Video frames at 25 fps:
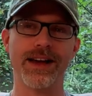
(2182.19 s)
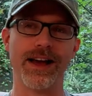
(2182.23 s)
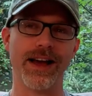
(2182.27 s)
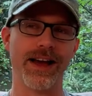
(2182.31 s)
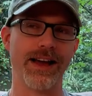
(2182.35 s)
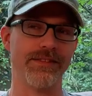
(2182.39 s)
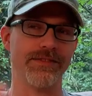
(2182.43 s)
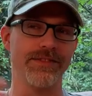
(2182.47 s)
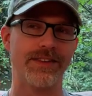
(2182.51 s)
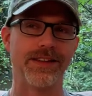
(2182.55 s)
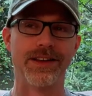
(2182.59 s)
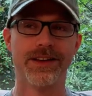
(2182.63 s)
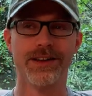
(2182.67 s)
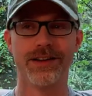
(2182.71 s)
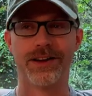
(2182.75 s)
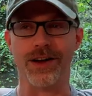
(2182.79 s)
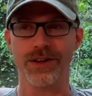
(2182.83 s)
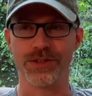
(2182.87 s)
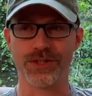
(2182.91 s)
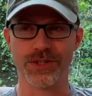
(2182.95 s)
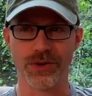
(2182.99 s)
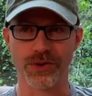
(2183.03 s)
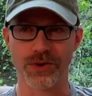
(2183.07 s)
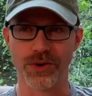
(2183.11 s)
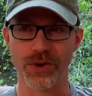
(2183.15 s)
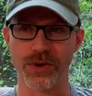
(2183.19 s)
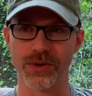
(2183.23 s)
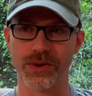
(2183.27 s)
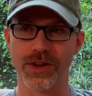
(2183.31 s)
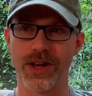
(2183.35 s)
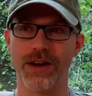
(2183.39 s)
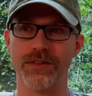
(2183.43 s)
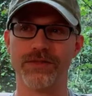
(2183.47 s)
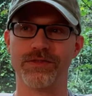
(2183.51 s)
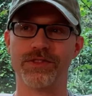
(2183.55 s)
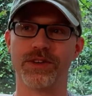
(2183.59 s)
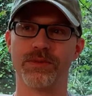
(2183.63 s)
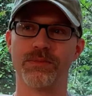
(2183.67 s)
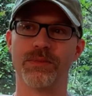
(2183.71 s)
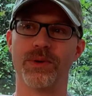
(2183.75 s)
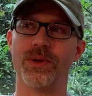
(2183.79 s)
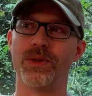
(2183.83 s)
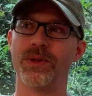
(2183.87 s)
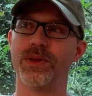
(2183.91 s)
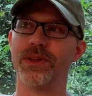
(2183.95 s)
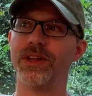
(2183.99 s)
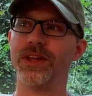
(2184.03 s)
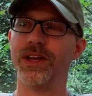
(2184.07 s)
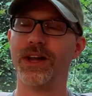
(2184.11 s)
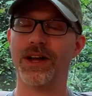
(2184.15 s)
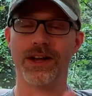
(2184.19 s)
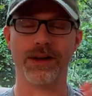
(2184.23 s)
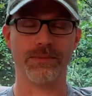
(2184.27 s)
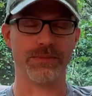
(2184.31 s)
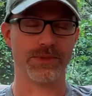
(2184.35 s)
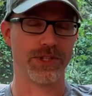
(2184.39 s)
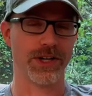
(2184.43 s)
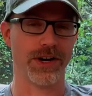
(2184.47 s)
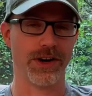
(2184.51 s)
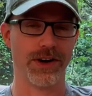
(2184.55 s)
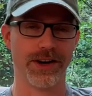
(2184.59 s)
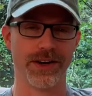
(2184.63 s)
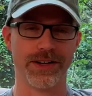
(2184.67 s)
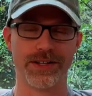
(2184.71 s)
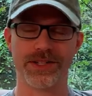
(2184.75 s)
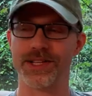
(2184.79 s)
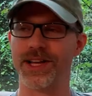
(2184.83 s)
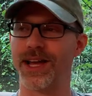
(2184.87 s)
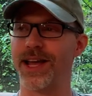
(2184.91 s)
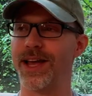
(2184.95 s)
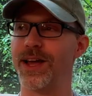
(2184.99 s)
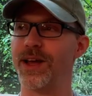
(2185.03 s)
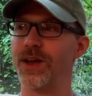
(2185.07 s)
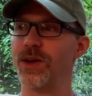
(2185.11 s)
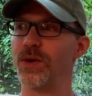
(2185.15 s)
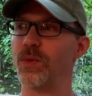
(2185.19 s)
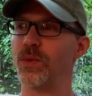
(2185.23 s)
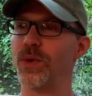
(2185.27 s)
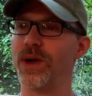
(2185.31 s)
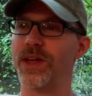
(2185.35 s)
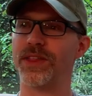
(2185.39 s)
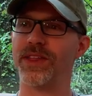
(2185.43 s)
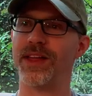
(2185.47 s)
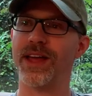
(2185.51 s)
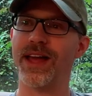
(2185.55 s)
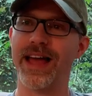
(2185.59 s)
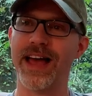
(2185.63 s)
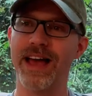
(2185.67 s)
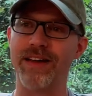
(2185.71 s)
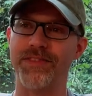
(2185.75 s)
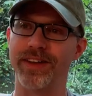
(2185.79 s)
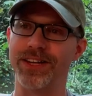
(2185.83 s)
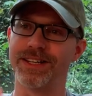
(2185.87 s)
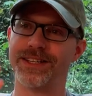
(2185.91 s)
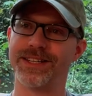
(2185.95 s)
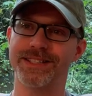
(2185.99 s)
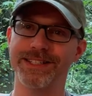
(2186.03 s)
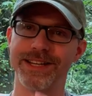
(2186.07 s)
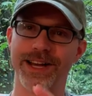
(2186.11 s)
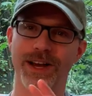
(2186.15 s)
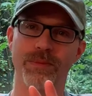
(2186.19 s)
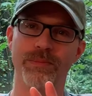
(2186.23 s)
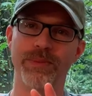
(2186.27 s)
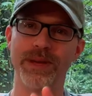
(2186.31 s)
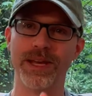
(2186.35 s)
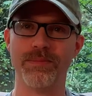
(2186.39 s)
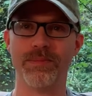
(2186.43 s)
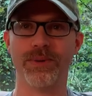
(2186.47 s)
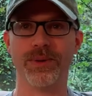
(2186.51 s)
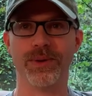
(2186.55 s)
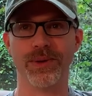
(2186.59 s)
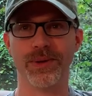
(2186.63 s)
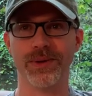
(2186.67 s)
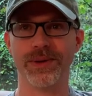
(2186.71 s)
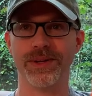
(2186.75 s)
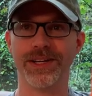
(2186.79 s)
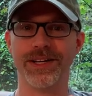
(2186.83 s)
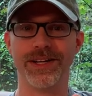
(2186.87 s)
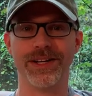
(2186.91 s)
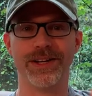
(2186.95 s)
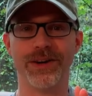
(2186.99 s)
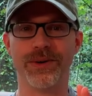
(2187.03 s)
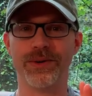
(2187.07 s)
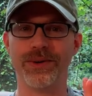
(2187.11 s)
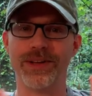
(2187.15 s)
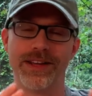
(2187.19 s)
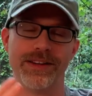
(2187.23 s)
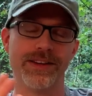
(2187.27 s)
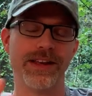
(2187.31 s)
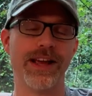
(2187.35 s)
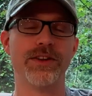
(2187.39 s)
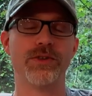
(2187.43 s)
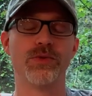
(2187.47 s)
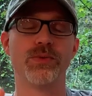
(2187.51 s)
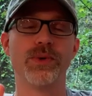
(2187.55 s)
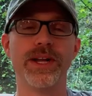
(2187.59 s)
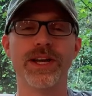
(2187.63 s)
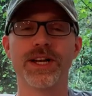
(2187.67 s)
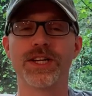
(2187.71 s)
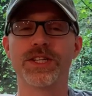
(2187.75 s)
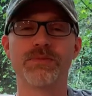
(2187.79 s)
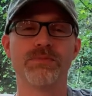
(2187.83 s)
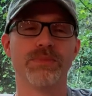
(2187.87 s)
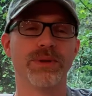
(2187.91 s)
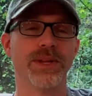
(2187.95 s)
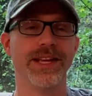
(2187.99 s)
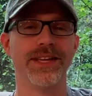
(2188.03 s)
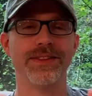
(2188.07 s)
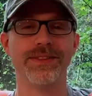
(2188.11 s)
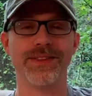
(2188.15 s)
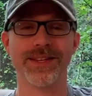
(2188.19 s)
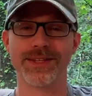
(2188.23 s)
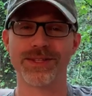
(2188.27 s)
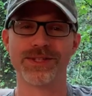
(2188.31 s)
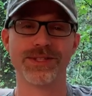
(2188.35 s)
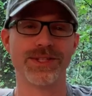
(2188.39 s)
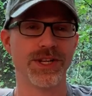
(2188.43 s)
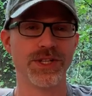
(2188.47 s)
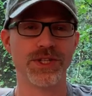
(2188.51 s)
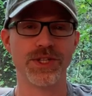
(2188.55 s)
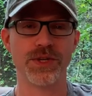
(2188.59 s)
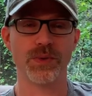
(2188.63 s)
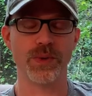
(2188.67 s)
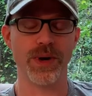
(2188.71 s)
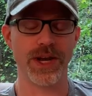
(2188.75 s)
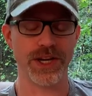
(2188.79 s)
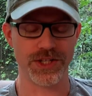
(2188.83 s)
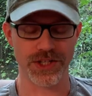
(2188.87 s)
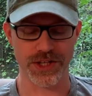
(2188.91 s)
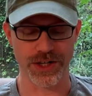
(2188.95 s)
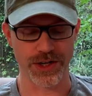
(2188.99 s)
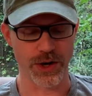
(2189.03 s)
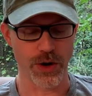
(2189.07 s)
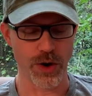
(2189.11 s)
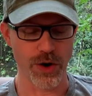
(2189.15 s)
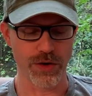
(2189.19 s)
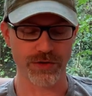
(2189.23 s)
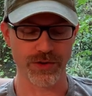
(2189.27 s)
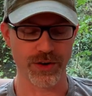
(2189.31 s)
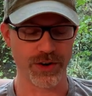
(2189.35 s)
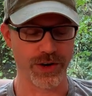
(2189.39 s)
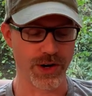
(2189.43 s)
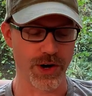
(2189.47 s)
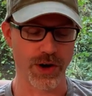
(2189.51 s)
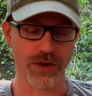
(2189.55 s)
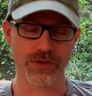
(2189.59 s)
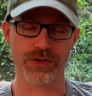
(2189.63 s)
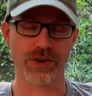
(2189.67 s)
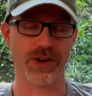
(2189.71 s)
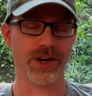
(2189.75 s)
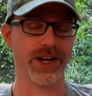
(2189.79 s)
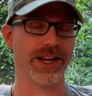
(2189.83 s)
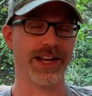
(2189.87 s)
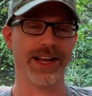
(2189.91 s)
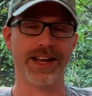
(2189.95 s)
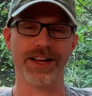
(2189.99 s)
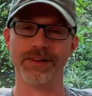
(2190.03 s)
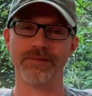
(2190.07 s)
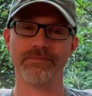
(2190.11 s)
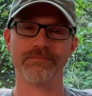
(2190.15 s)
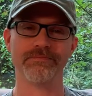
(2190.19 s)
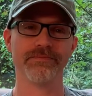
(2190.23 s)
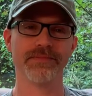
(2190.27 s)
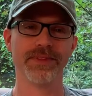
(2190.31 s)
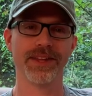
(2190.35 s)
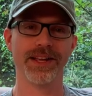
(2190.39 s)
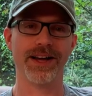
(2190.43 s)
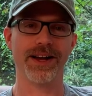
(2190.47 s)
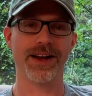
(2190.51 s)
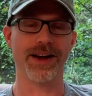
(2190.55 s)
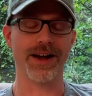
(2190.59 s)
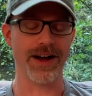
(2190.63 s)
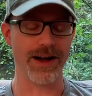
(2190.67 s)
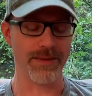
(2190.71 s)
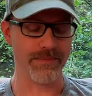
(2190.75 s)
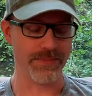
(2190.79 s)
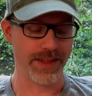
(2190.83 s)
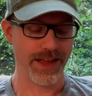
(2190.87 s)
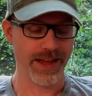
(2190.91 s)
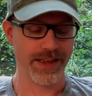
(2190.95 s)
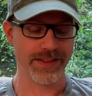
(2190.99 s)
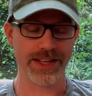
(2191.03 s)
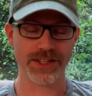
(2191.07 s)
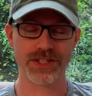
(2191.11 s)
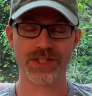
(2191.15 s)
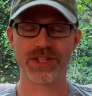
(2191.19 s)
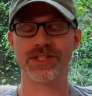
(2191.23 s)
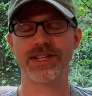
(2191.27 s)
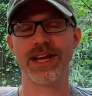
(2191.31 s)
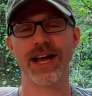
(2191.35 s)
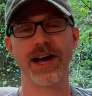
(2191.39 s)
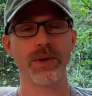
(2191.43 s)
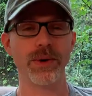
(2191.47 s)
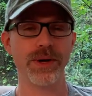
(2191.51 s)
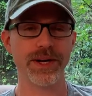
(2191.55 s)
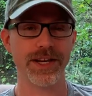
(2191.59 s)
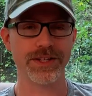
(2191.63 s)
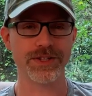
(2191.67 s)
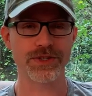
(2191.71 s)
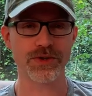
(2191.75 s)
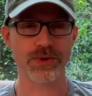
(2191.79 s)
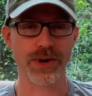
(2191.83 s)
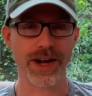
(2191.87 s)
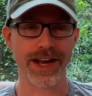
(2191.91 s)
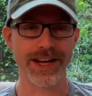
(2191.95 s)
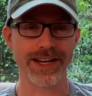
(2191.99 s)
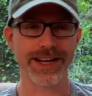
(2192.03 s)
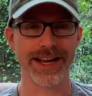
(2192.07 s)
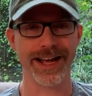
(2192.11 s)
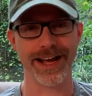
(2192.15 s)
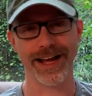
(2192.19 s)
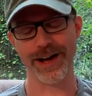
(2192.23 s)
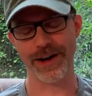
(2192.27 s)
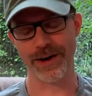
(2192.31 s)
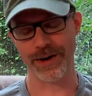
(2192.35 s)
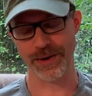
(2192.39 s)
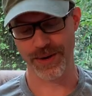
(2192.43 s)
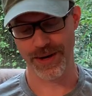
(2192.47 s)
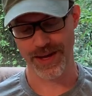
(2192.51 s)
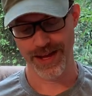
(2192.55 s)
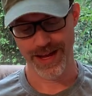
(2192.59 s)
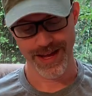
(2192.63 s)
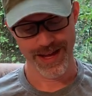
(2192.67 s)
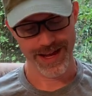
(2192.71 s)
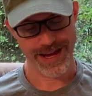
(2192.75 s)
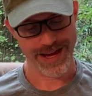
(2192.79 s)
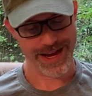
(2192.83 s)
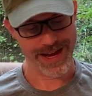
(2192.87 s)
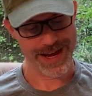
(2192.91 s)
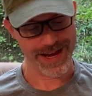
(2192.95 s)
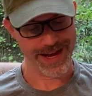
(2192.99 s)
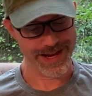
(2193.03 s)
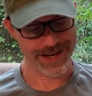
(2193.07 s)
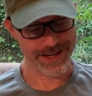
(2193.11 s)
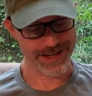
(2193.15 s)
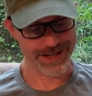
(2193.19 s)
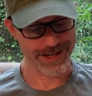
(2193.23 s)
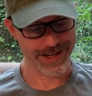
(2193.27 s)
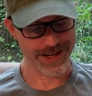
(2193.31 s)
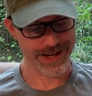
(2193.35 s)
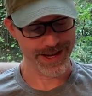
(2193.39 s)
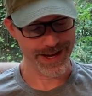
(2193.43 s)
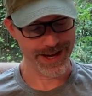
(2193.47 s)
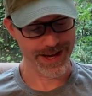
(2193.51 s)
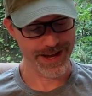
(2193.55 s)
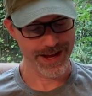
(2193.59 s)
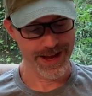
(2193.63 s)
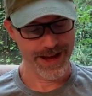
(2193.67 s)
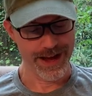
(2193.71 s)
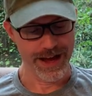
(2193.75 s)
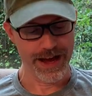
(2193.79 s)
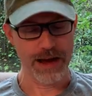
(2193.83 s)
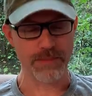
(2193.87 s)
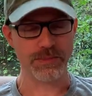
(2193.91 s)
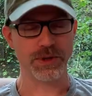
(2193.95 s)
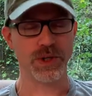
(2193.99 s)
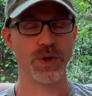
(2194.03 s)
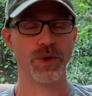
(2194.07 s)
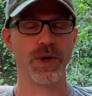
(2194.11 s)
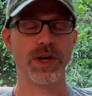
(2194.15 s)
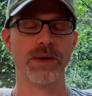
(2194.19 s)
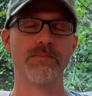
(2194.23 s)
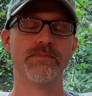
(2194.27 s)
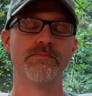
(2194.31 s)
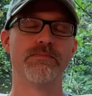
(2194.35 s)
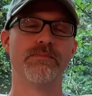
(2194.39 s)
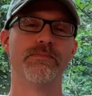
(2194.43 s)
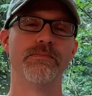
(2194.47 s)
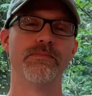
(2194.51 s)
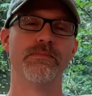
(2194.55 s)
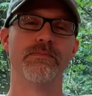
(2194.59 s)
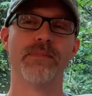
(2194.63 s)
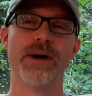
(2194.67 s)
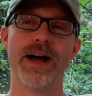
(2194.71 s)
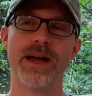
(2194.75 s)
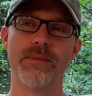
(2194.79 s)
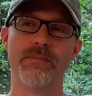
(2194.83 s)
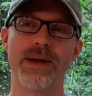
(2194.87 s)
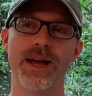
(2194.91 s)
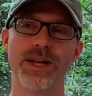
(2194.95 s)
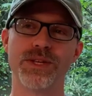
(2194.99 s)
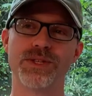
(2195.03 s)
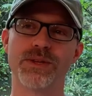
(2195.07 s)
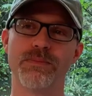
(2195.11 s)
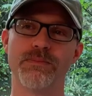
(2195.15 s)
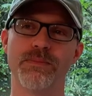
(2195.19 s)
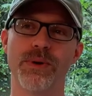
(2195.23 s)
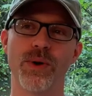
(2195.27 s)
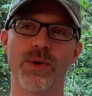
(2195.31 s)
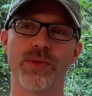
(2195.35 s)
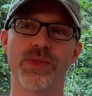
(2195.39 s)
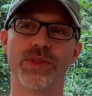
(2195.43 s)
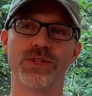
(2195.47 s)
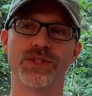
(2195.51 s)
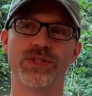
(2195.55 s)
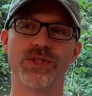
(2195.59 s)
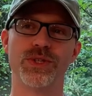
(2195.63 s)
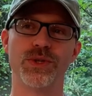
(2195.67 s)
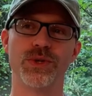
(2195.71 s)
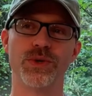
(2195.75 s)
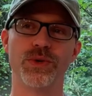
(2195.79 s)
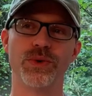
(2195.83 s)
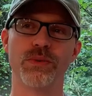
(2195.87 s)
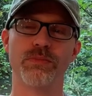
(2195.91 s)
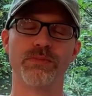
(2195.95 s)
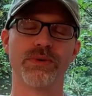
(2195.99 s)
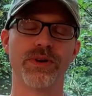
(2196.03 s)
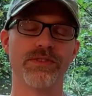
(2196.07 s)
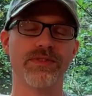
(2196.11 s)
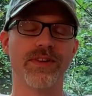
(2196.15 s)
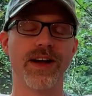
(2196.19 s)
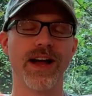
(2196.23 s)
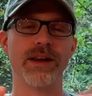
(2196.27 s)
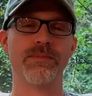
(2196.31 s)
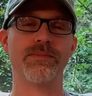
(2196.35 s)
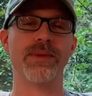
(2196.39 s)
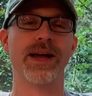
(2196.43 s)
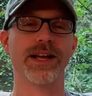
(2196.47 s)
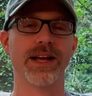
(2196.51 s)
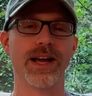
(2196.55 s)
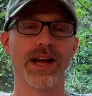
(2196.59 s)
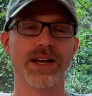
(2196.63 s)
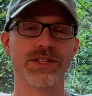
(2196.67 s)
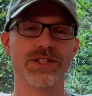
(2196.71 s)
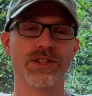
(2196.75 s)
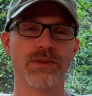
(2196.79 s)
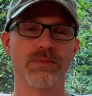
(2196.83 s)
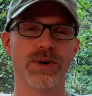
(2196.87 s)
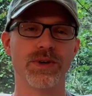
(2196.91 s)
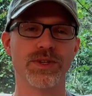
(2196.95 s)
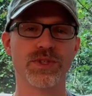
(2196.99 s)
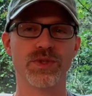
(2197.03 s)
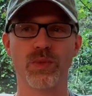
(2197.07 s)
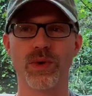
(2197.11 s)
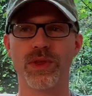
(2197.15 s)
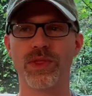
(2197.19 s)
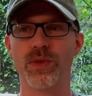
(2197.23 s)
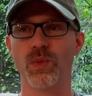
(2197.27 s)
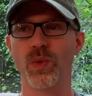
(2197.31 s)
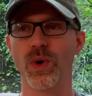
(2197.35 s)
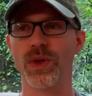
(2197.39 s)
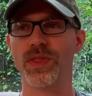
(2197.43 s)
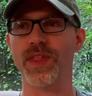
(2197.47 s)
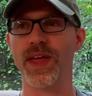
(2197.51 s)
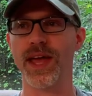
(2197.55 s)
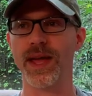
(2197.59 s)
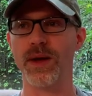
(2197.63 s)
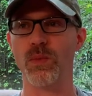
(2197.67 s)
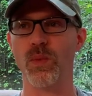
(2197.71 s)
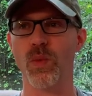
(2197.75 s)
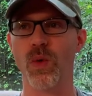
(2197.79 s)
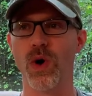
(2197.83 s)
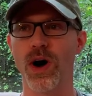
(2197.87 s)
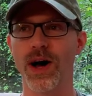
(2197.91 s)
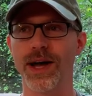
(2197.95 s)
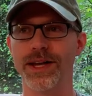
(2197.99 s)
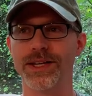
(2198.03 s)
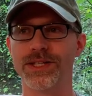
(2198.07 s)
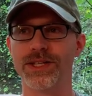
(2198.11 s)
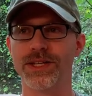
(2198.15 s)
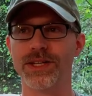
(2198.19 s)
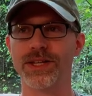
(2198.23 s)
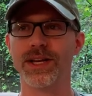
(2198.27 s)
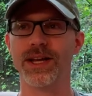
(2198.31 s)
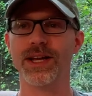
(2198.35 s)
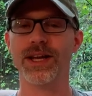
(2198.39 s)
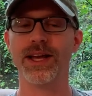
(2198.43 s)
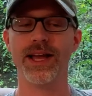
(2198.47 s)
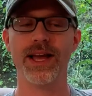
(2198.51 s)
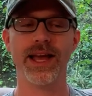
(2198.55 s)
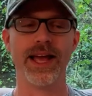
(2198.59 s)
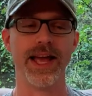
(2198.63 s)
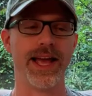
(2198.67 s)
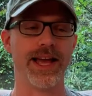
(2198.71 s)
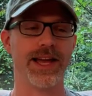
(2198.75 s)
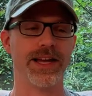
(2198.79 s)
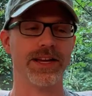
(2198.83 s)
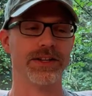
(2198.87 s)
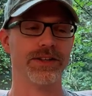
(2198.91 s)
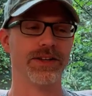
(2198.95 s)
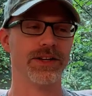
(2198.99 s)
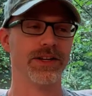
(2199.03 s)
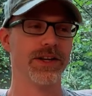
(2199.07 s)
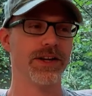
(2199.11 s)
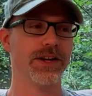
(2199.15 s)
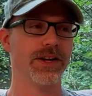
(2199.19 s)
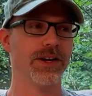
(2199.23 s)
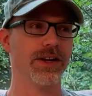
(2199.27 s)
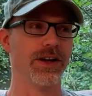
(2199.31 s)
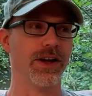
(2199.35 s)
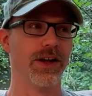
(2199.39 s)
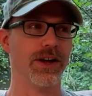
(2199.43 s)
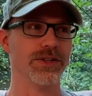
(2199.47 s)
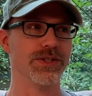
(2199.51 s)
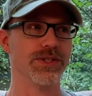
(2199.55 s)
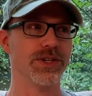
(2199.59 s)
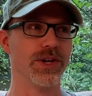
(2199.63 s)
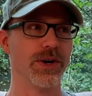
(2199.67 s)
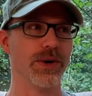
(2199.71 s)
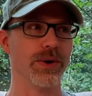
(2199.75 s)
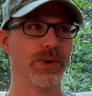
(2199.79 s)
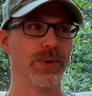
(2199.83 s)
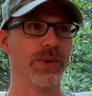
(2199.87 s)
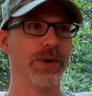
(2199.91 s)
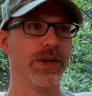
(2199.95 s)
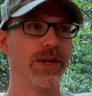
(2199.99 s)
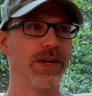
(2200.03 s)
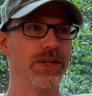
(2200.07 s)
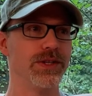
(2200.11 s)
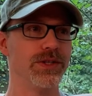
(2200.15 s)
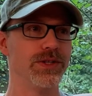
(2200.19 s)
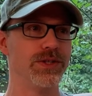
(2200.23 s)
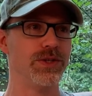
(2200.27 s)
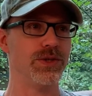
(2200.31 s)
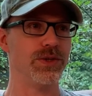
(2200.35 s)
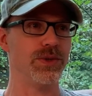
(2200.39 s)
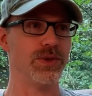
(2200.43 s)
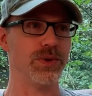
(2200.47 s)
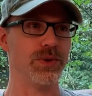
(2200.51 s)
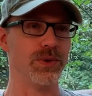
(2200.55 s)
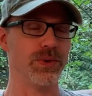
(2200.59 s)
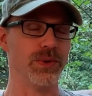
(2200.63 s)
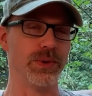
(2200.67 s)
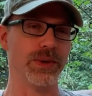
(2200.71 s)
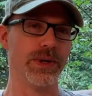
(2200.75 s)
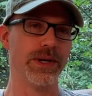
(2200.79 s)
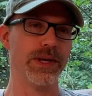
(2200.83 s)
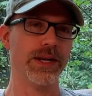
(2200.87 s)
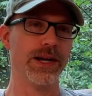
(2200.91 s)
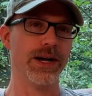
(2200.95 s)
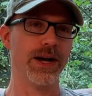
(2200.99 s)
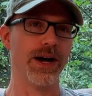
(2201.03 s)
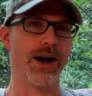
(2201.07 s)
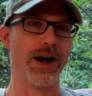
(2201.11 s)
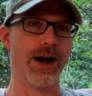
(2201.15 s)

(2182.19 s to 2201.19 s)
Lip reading: I've also grown comfortable, I'm sorry to say, with having to tell people, you know, and re-explain this situation over and over again. That's just how it is right now. And I'm doing my best both to provide my customers with what they want and also to